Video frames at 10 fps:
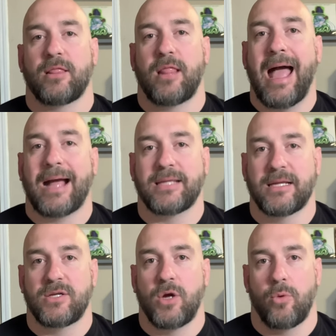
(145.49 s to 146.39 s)
want to get
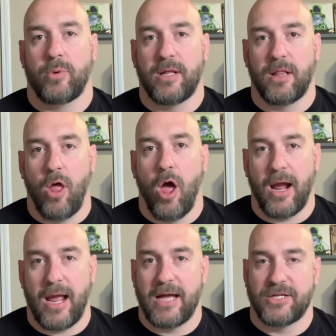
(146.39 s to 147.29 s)
locked into a really
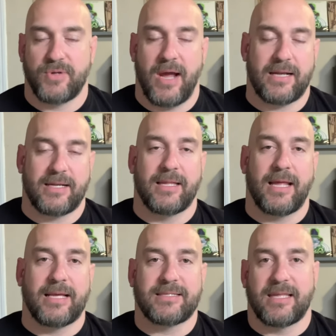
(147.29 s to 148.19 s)
long
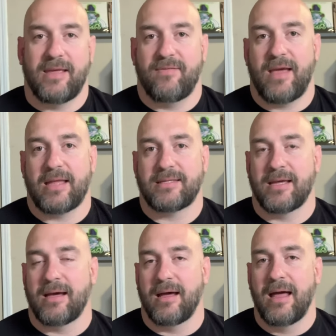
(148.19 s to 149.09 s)
contract. And like I said, they've
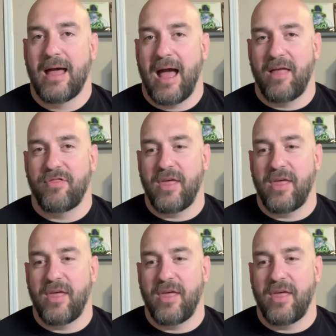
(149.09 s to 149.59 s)
got, Vinyl